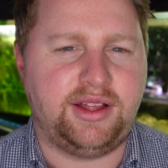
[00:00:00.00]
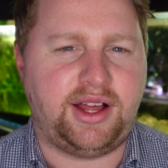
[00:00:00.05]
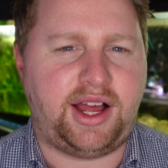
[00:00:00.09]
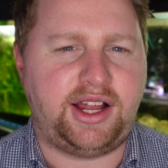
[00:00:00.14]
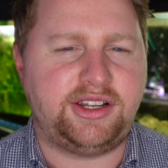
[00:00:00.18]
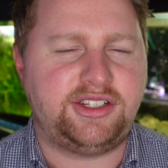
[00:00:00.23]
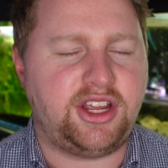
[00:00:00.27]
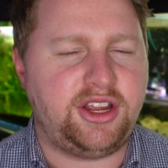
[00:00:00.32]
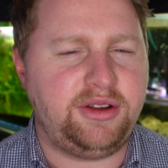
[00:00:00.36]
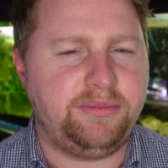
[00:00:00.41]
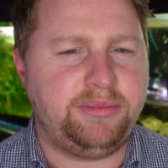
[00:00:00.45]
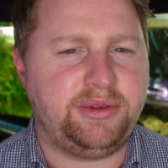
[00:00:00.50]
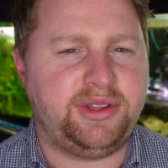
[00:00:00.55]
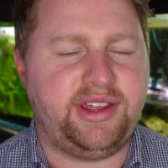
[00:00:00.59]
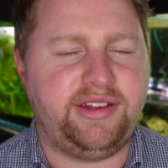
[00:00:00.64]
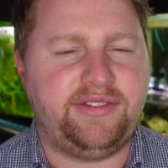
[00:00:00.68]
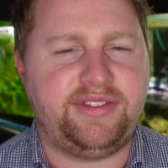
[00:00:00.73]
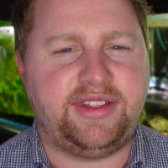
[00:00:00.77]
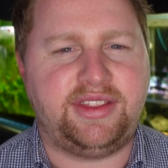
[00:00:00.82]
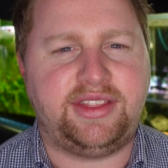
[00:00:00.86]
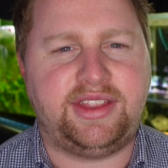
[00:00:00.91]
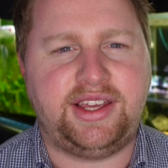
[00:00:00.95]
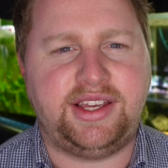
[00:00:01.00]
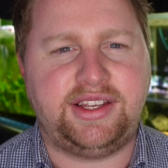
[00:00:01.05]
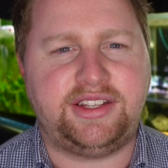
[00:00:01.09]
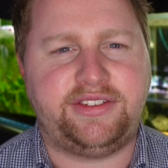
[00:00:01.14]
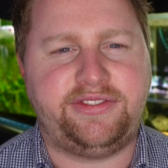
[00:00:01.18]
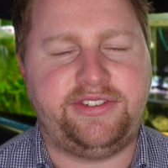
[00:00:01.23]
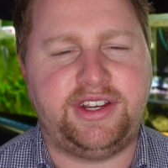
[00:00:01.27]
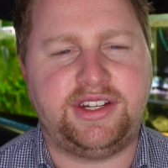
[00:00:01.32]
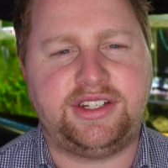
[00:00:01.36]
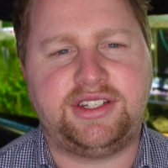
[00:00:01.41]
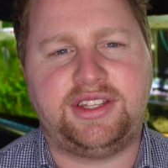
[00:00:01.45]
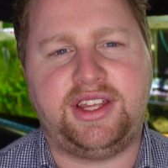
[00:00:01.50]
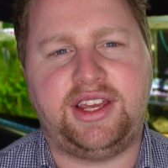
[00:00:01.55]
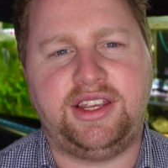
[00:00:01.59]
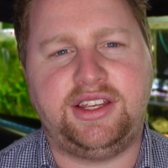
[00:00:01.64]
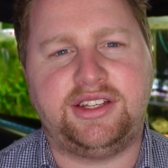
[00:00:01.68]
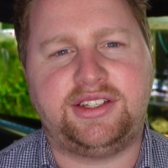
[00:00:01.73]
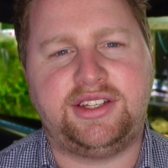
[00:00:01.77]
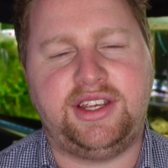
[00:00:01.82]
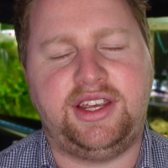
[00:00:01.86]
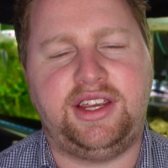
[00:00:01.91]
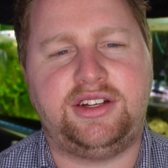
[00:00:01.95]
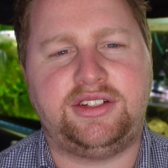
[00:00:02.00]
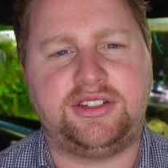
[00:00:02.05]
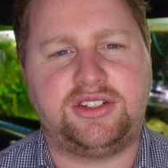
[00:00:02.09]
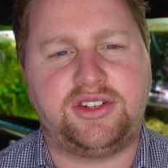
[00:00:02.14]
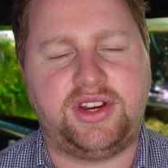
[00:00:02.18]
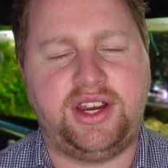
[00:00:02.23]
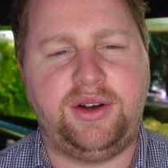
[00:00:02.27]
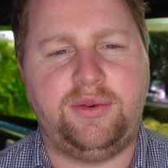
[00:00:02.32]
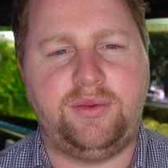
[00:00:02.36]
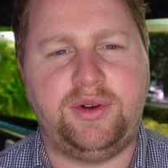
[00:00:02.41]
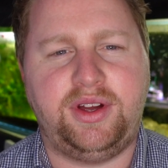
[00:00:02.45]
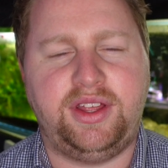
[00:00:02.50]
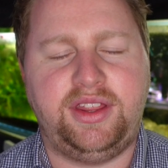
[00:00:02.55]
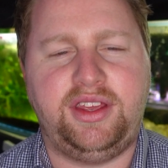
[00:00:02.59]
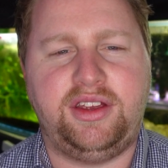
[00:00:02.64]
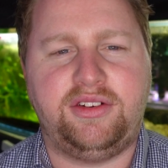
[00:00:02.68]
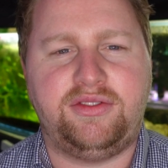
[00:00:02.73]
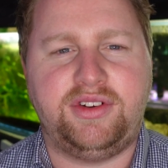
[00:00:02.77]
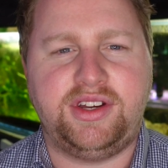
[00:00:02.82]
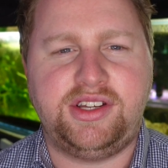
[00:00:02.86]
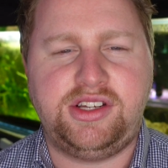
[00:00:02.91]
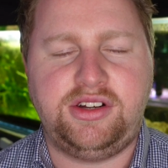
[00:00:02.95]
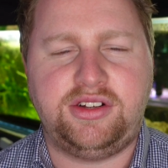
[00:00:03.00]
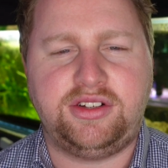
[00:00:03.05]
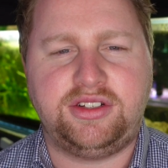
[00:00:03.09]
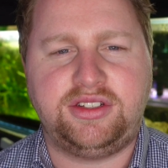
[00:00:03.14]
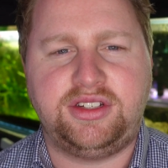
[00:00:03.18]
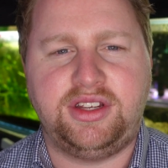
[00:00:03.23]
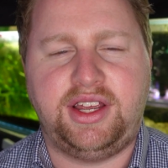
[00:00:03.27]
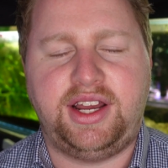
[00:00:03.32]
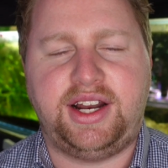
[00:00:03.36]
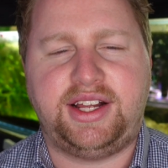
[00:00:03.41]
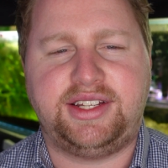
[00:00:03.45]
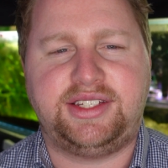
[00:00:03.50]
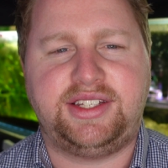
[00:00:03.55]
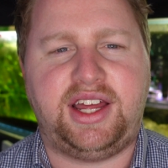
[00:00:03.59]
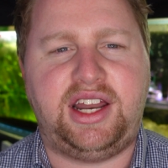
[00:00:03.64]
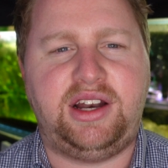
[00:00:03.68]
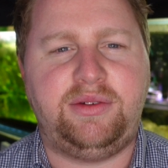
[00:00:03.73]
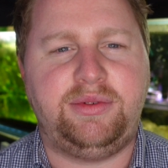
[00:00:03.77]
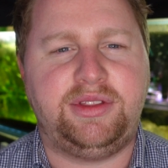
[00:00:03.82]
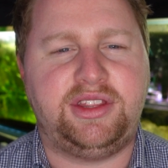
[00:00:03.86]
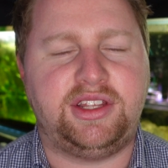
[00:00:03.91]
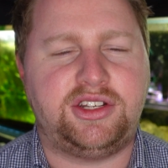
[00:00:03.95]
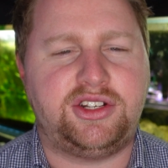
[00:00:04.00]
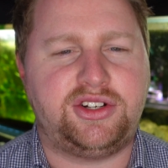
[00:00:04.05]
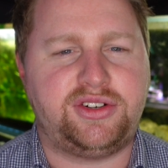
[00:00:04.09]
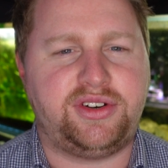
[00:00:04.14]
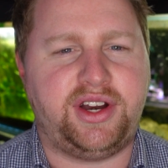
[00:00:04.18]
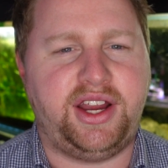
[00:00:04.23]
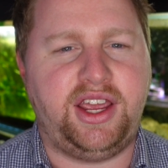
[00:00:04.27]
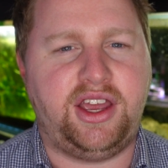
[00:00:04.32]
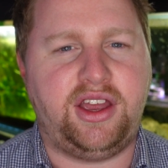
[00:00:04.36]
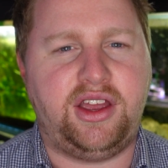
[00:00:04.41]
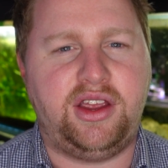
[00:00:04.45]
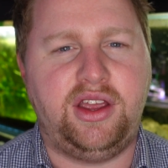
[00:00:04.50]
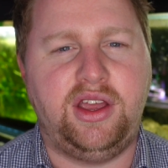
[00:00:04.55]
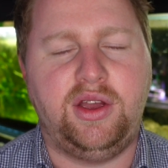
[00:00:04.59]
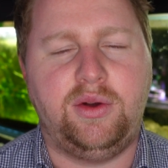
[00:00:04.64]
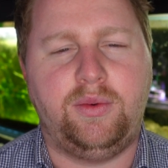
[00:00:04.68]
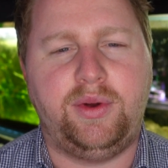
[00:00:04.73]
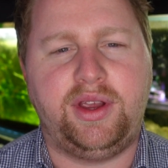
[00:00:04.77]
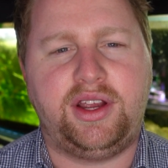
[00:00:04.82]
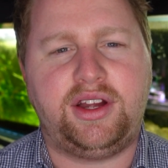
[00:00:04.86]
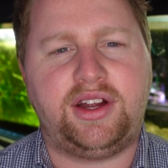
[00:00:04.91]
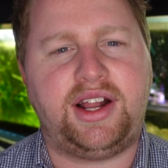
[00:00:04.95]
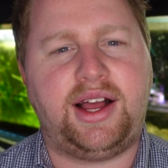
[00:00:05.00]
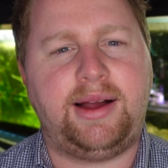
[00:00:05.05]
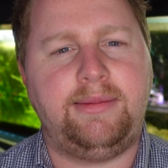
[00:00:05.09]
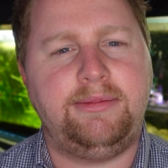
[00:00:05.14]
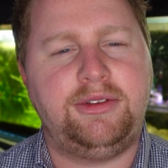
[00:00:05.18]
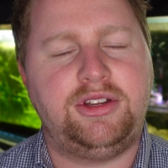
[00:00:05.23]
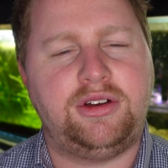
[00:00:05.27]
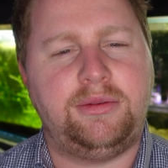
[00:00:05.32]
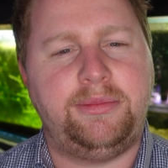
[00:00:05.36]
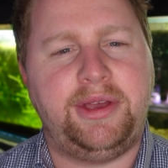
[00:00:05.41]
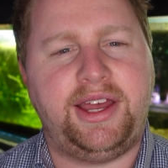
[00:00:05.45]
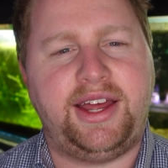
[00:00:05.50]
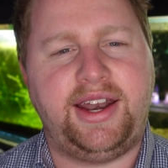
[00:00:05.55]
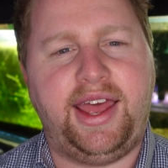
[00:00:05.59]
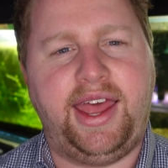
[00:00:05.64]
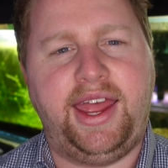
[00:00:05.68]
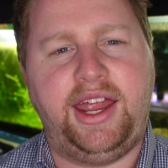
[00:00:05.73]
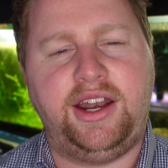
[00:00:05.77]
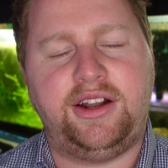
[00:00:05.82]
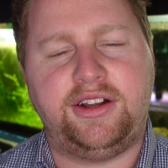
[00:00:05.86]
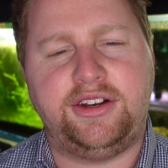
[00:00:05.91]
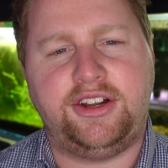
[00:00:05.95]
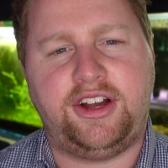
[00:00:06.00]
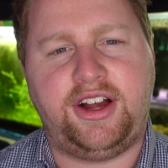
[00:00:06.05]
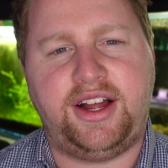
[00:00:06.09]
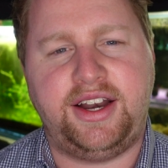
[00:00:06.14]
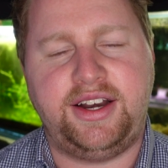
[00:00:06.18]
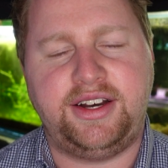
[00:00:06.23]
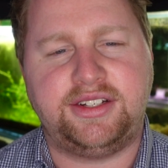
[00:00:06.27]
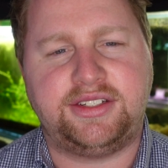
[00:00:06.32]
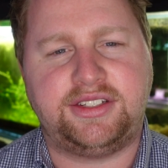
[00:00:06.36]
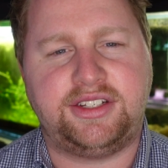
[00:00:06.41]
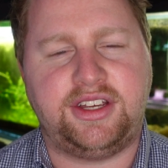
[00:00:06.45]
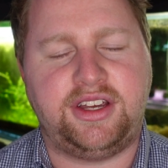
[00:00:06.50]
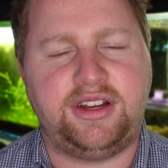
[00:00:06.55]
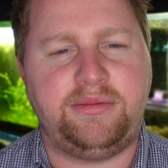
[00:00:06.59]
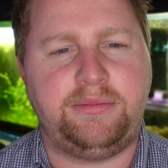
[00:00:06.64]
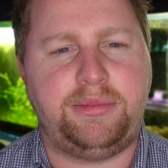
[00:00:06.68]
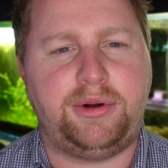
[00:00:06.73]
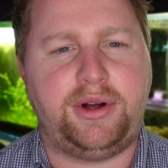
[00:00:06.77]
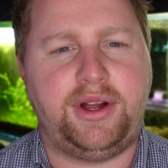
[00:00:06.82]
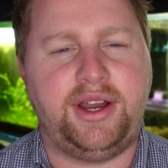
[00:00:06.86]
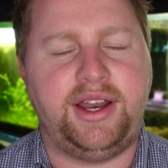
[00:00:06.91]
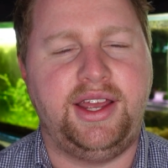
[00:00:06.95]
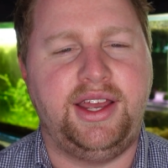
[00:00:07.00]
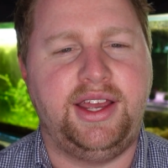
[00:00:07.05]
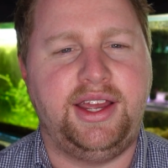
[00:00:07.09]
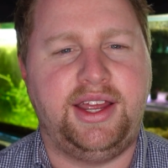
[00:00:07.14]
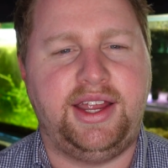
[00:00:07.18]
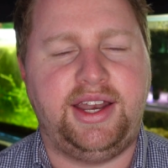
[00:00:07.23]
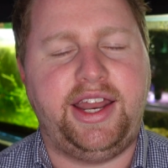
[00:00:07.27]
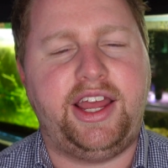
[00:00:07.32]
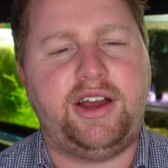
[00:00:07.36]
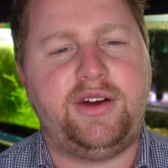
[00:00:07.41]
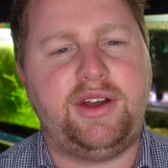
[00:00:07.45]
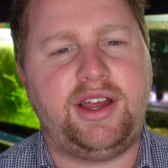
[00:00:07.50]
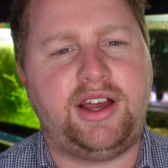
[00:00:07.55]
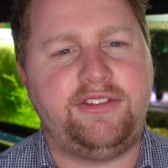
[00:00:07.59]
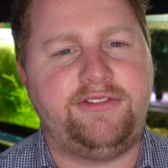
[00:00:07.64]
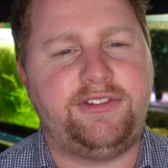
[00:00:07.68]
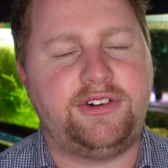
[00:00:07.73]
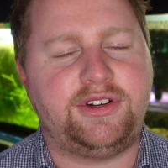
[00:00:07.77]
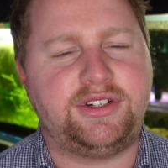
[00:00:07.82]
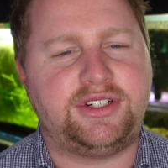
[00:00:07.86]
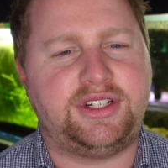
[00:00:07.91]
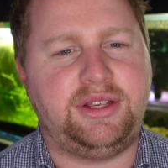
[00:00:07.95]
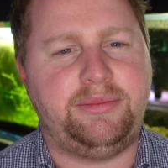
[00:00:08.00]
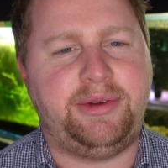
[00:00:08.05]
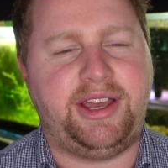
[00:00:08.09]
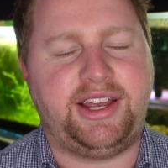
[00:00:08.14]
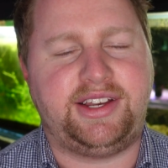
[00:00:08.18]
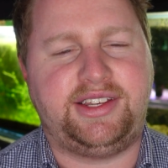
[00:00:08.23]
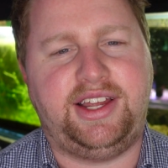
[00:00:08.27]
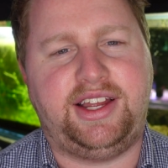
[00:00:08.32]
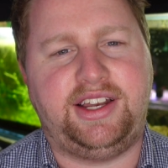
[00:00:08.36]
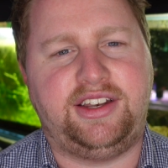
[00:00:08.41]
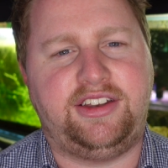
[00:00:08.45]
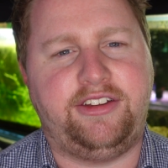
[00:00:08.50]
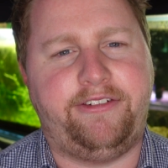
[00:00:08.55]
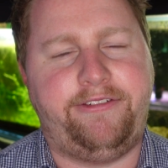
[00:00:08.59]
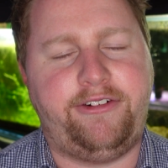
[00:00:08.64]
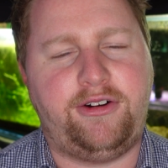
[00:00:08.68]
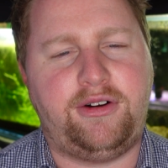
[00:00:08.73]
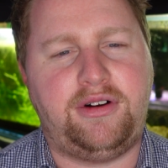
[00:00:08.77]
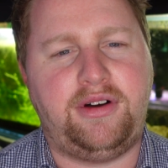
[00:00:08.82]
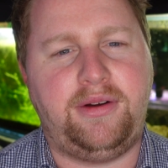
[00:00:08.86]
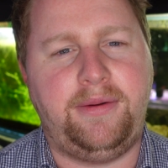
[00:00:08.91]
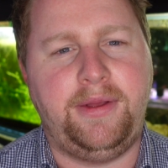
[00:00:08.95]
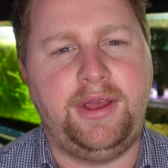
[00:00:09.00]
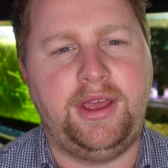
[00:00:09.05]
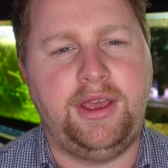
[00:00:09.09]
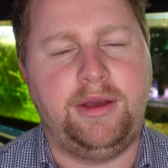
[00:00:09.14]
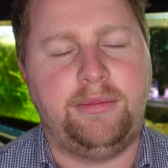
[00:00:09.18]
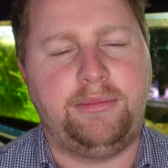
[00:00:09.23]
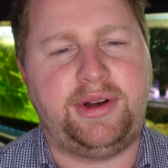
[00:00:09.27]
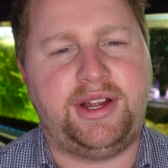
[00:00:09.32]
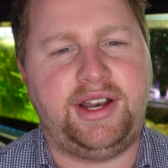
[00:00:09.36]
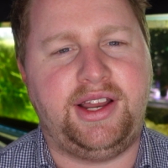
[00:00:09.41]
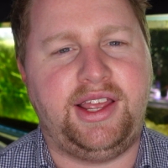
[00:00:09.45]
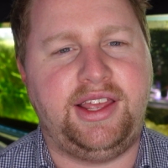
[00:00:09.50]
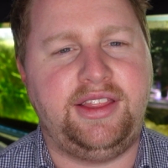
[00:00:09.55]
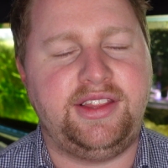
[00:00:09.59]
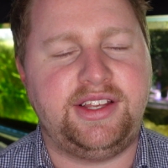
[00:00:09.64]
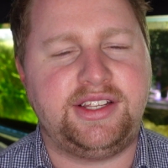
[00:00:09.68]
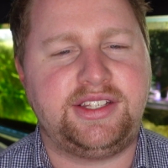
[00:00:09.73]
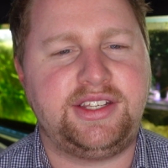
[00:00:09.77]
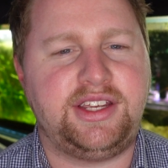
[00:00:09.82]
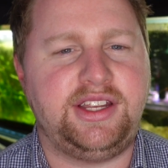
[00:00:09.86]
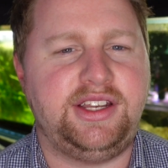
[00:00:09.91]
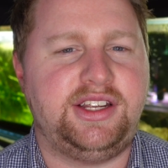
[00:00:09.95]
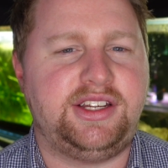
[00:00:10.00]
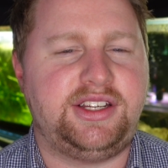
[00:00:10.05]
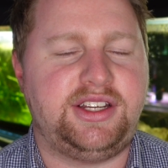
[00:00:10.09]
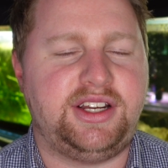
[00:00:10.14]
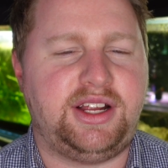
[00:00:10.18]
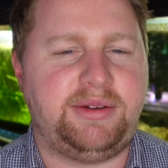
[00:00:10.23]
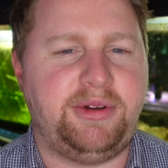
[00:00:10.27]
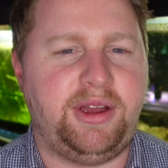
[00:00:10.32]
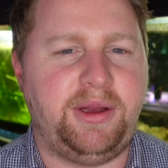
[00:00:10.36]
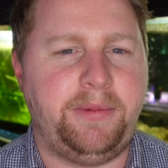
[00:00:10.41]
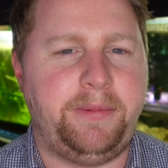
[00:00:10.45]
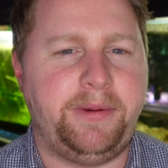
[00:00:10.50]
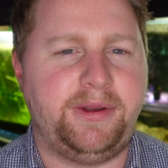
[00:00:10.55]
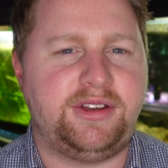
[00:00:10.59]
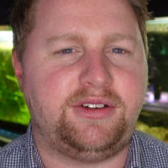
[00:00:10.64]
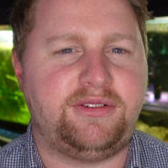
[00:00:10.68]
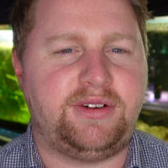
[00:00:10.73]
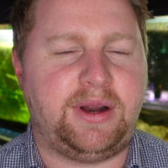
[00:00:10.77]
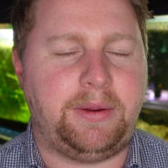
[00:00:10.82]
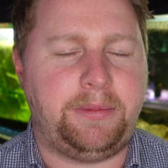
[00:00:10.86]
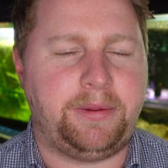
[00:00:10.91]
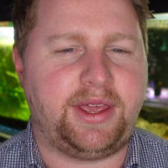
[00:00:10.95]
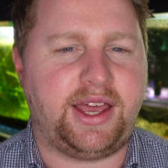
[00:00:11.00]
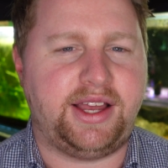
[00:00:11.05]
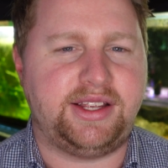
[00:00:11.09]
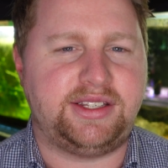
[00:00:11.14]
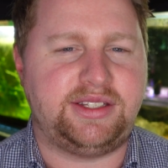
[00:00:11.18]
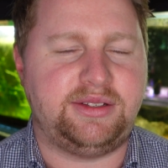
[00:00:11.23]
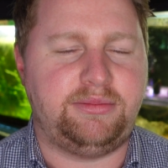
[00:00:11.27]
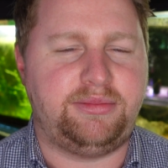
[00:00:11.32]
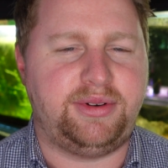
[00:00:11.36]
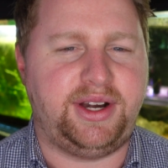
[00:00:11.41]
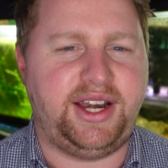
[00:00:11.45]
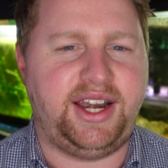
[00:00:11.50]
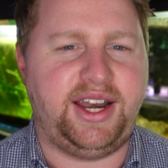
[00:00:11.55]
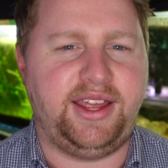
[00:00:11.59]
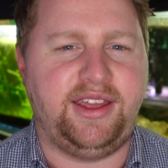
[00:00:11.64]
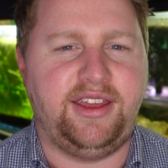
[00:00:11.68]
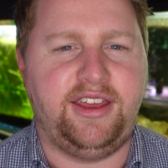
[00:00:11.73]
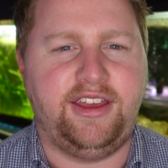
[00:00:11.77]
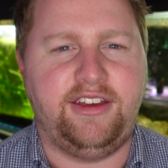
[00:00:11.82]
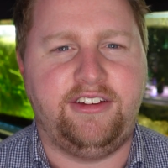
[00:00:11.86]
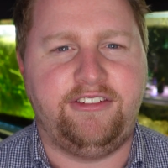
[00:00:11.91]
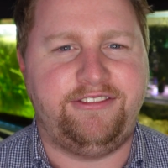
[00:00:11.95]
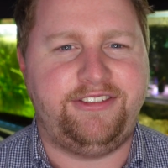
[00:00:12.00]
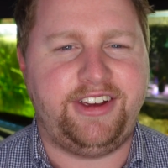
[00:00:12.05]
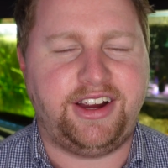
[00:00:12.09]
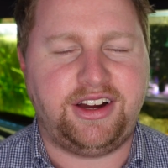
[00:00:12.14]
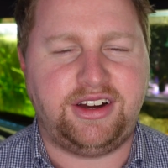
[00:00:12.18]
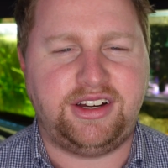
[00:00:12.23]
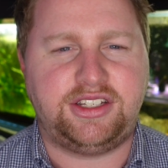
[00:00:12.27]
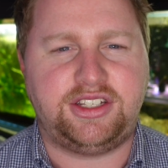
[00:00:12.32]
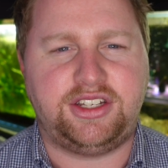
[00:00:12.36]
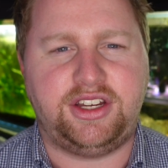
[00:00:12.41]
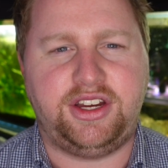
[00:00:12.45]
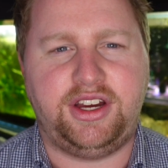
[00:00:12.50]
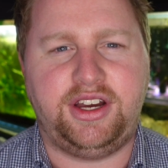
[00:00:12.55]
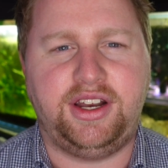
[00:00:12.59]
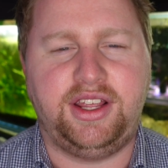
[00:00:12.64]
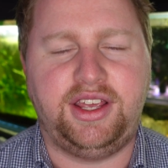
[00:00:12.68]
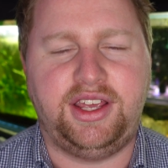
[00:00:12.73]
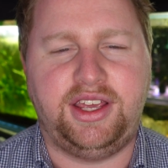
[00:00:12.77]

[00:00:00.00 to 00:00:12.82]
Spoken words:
I don't believe that these fish that you're seeing on screen were the originals, and I started with the trio. We got up to about 8 or 9 at a certain point, and now we're unfortunately back down to 4. But in this condition, I'm hoping to replicate some breeding very soon.